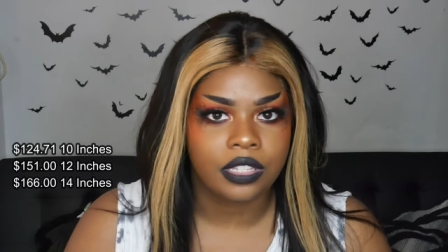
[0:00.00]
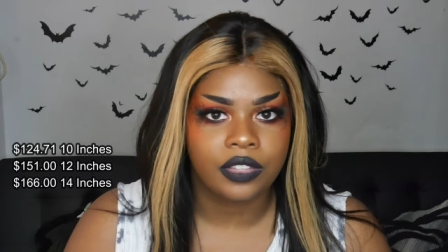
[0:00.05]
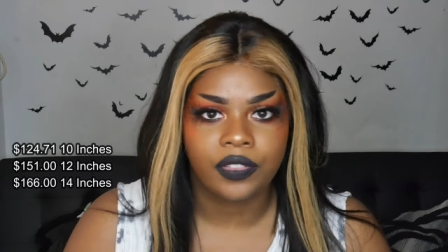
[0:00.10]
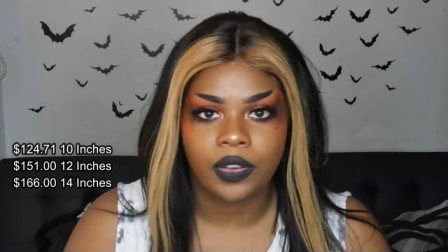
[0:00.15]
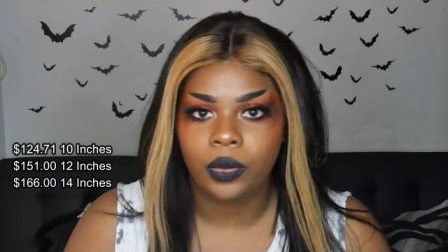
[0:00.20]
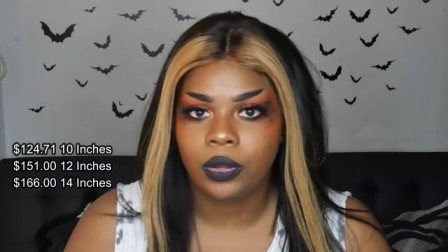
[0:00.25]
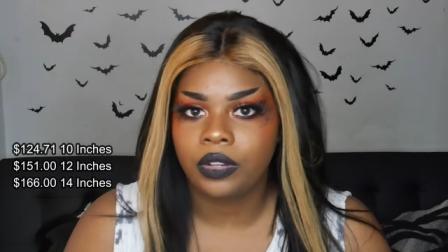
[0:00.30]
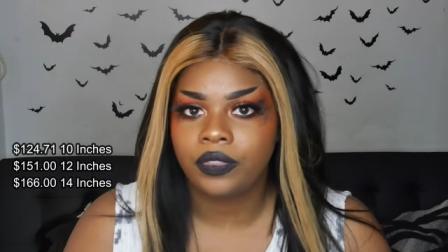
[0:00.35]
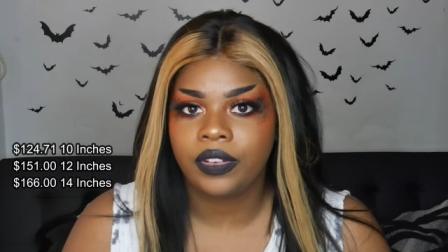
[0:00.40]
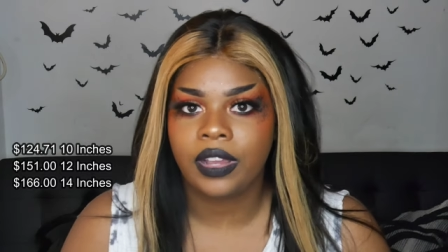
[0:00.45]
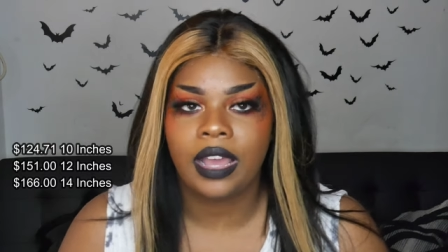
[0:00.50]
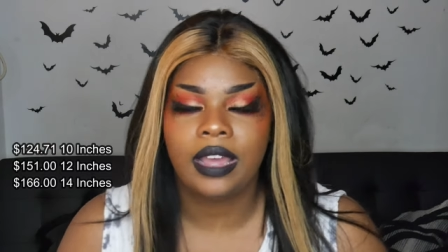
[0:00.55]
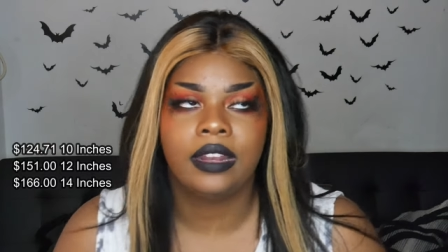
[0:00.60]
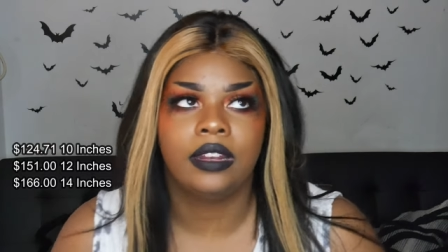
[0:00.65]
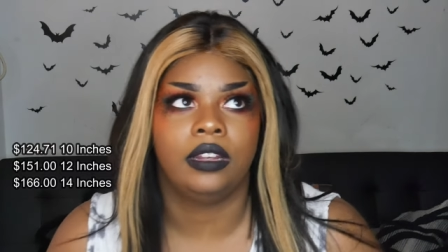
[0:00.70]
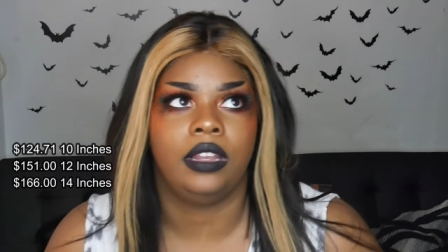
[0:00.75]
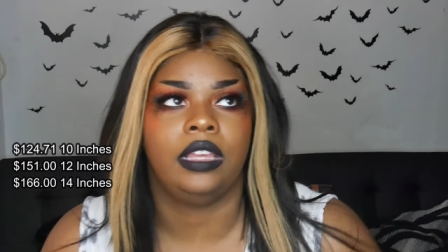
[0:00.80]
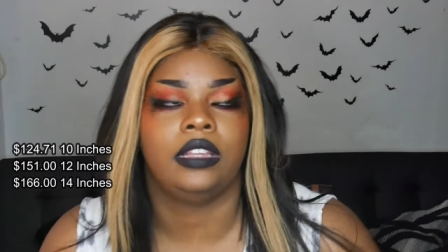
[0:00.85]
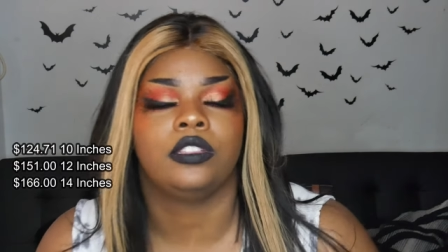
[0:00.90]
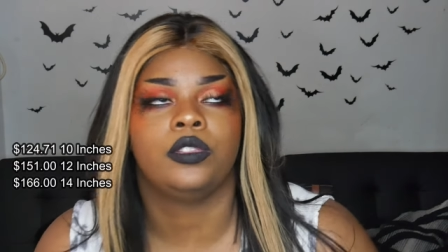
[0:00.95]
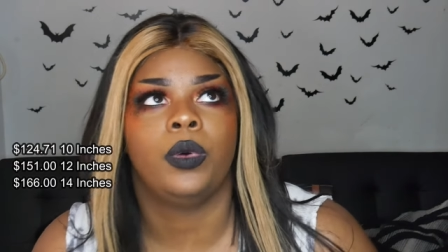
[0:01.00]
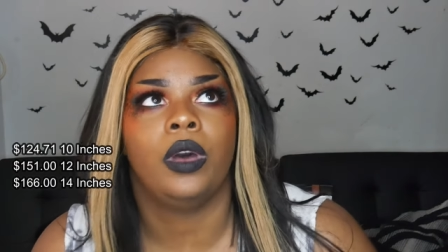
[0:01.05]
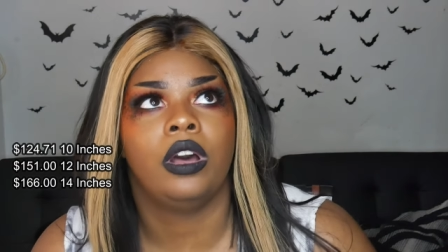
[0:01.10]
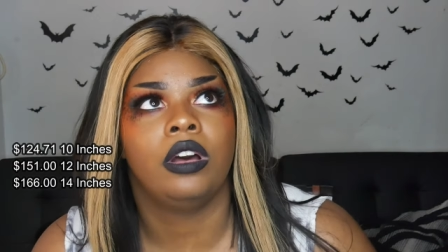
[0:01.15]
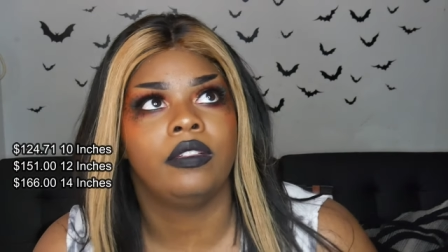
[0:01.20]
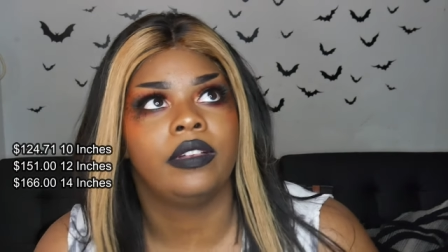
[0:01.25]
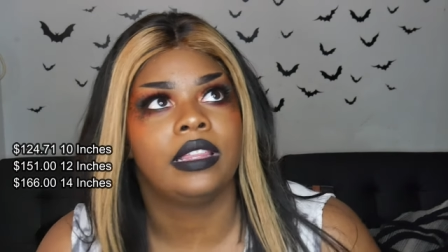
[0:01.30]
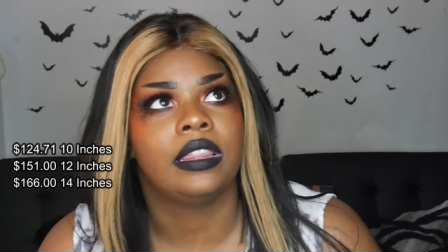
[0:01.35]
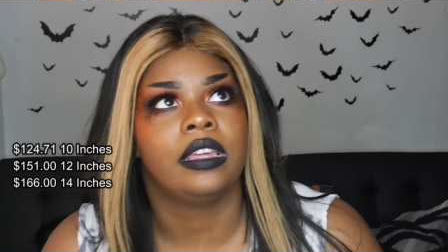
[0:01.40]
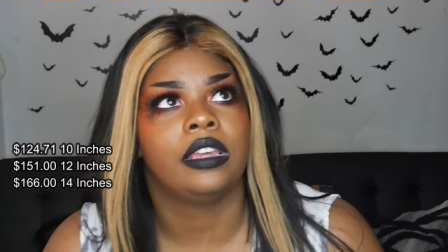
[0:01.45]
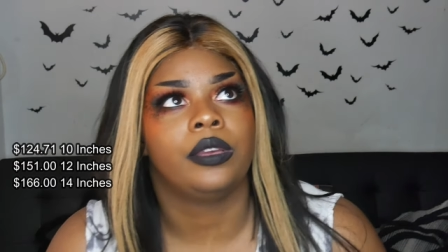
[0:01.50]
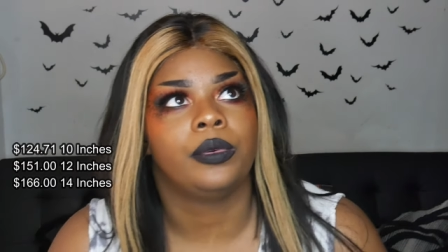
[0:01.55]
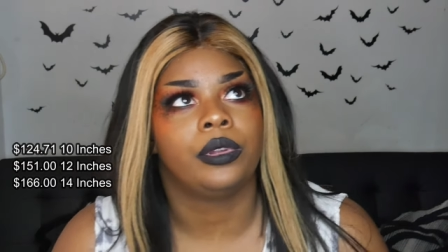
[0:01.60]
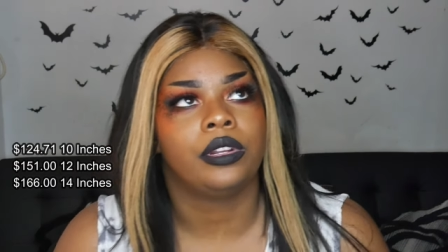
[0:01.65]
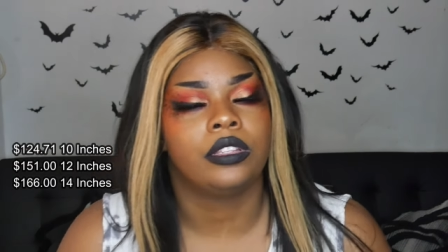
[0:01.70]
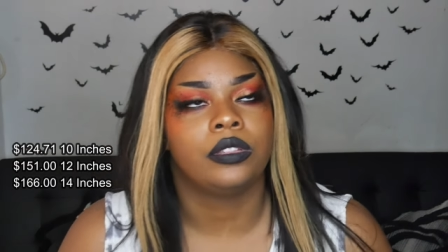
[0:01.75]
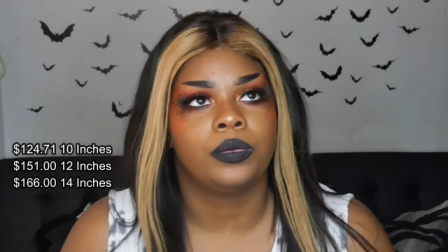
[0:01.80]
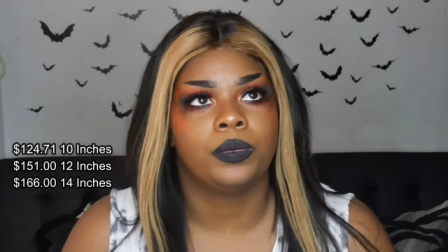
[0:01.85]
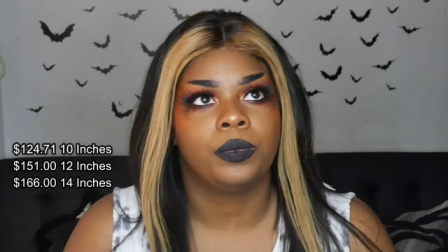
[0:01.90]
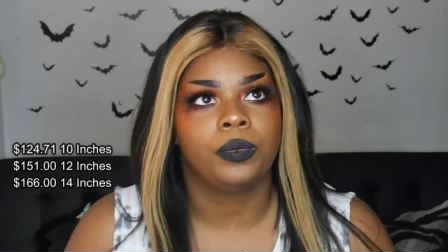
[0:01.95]
If I would have gotten like 12, I think it would
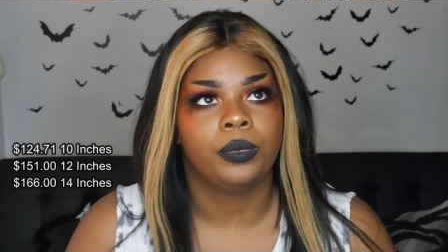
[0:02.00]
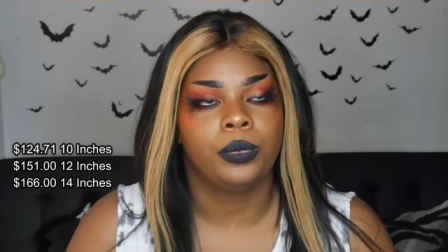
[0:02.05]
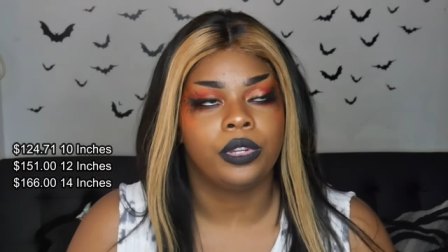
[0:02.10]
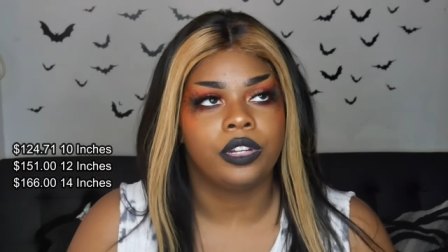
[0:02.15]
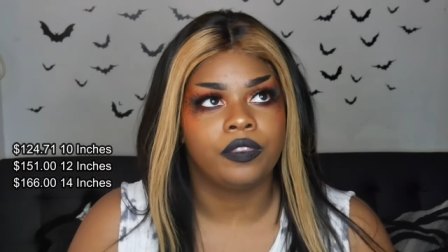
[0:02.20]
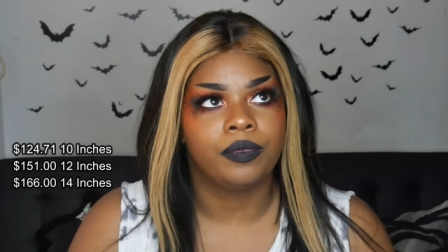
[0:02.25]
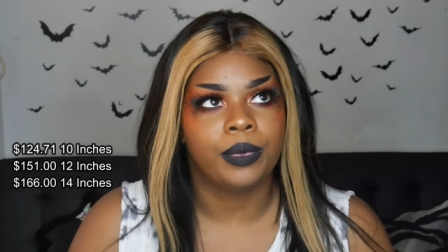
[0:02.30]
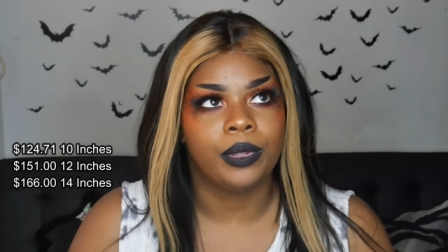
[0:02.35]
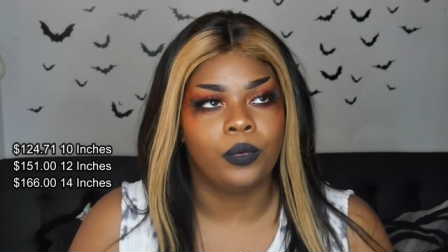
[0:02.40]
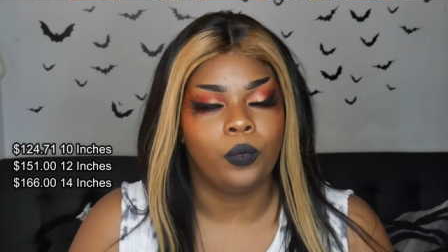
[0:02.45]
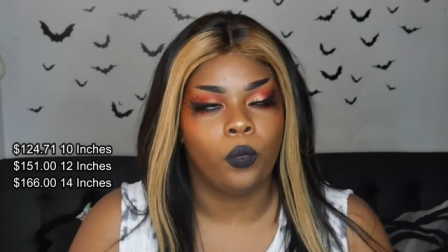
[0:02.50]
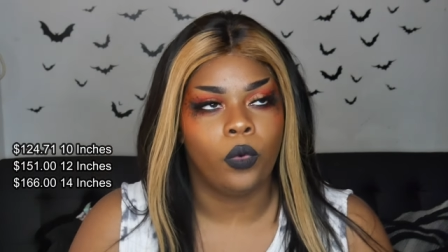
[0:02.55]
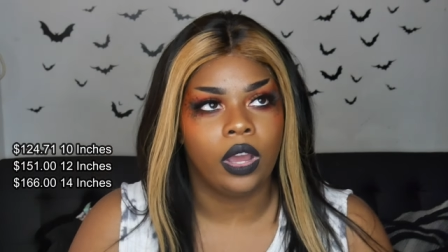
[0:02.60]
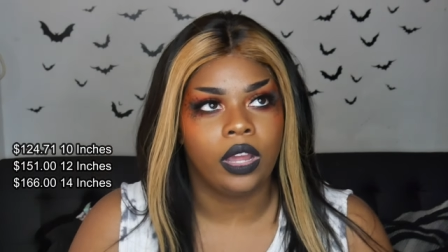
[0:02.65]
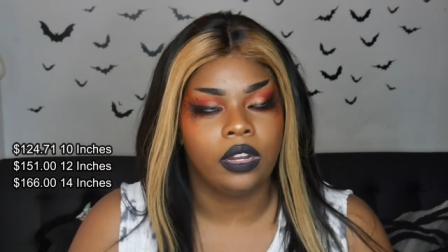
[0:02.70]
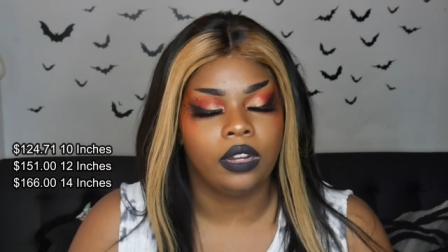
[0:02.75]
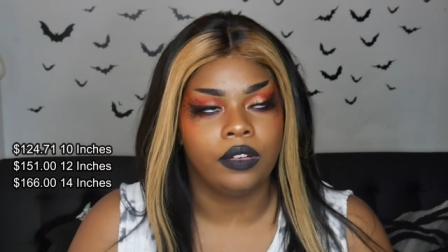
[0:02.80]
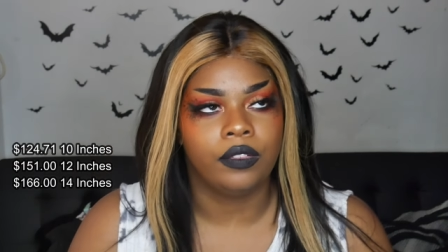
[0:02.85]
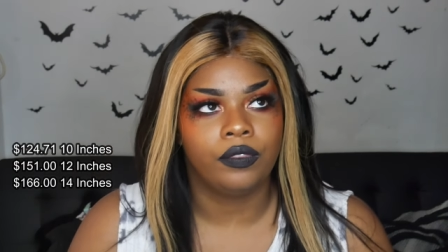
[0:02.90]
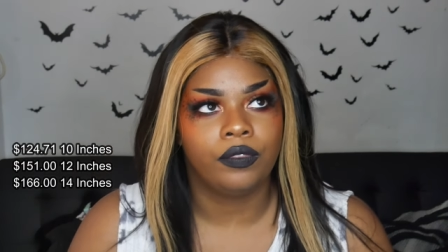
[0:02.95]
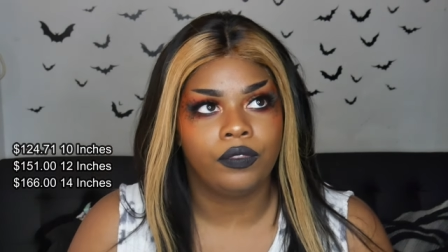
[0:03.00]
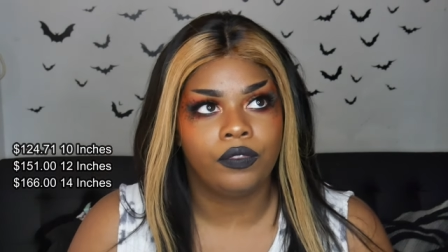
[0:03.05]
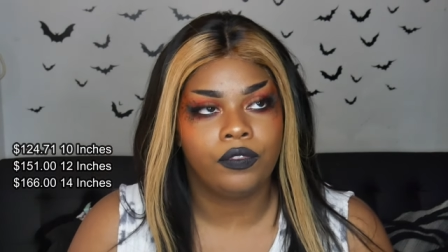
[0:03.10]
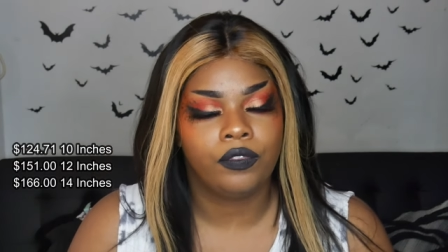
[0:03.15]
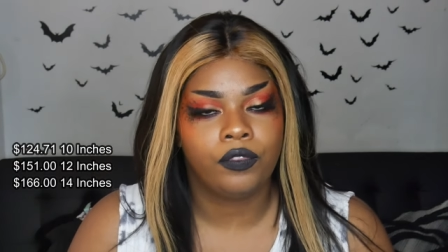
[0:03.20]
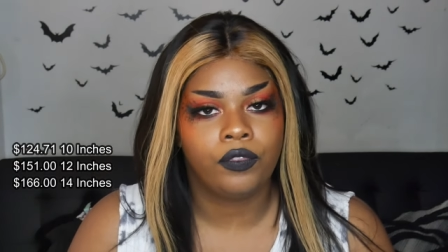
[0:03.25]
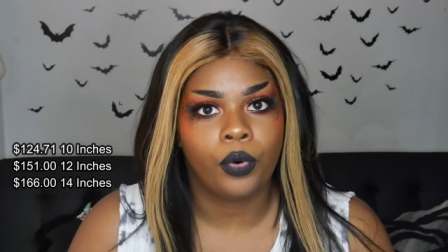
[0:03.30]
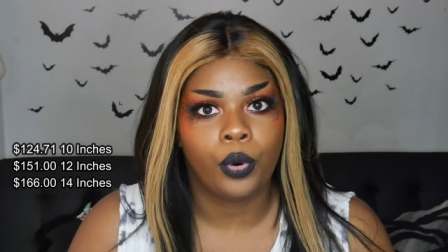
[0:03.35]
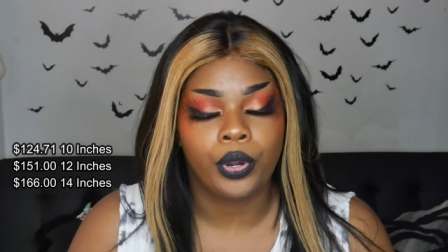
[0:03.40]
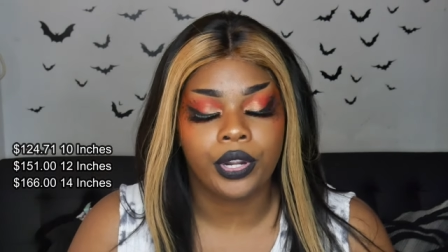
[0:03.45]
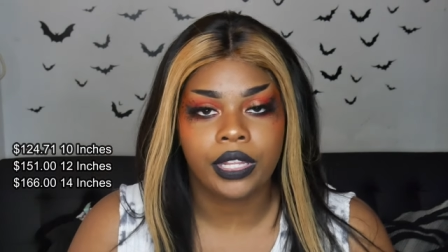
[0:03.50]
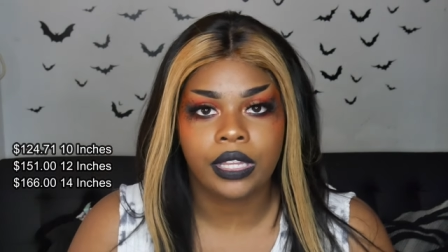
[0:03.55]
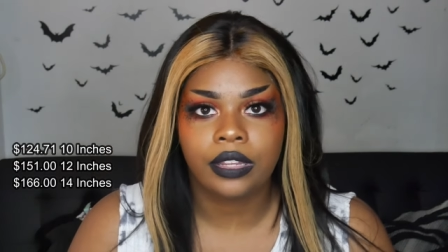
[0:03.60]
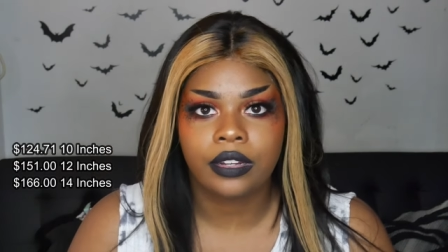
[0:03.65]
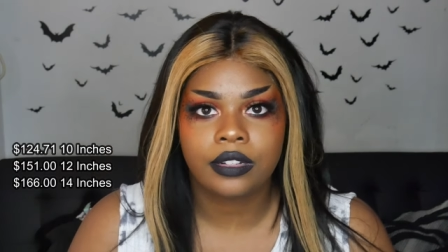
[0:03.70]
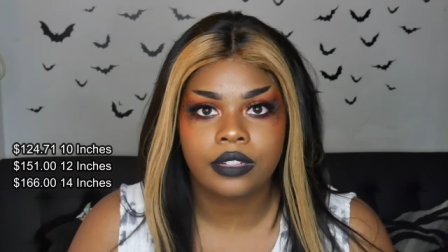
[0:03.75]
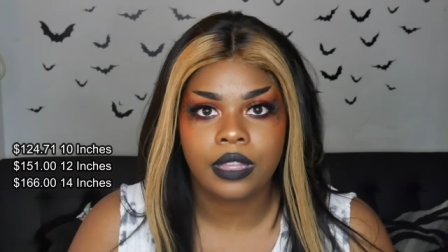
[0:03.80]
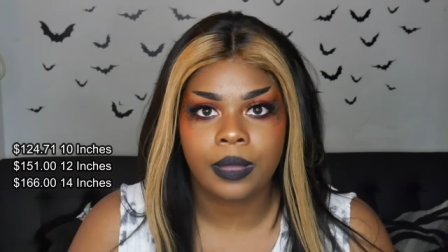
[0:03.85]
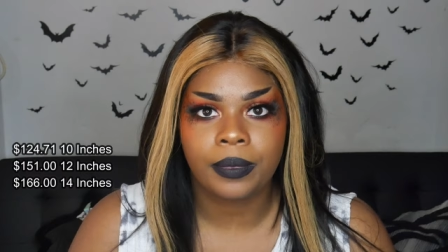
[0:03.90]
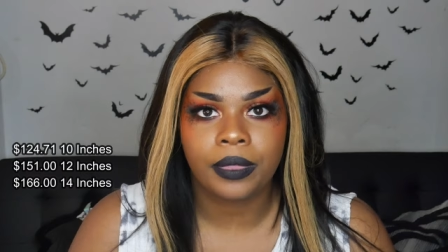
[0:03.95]
have would have been 140
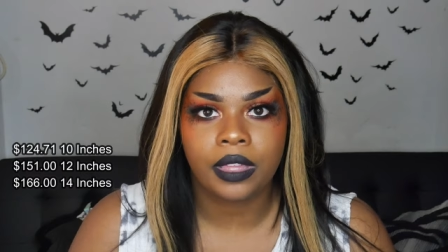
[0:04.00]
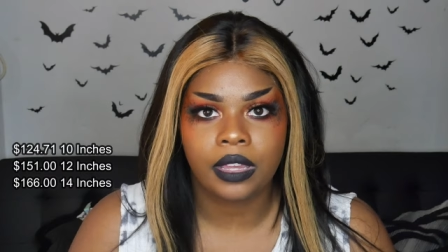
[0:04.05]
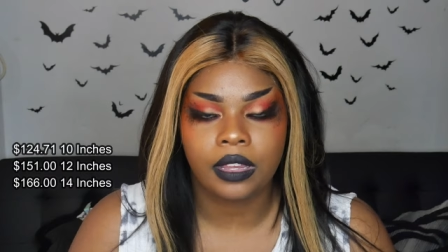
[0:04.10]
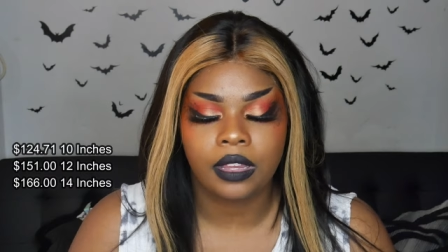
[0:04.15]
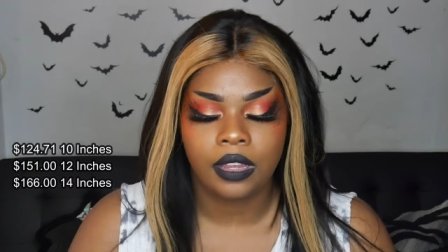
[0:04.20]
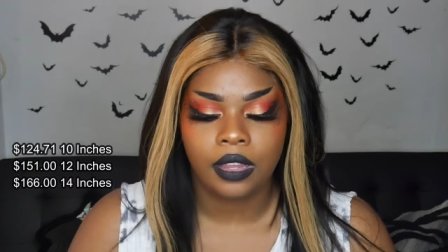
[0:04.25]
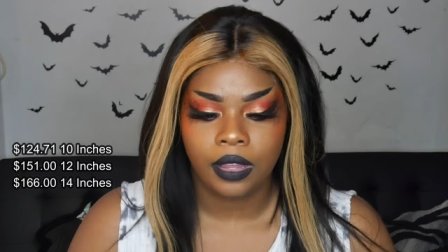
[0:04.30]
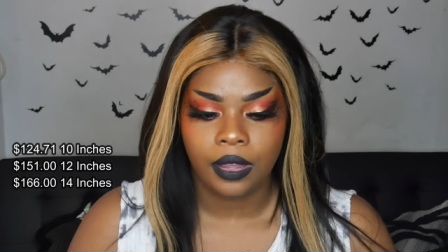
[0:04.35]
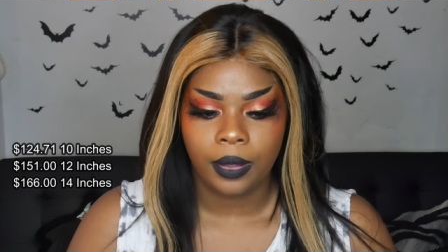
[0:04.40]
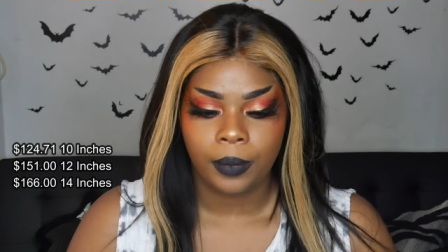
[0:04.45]
or something.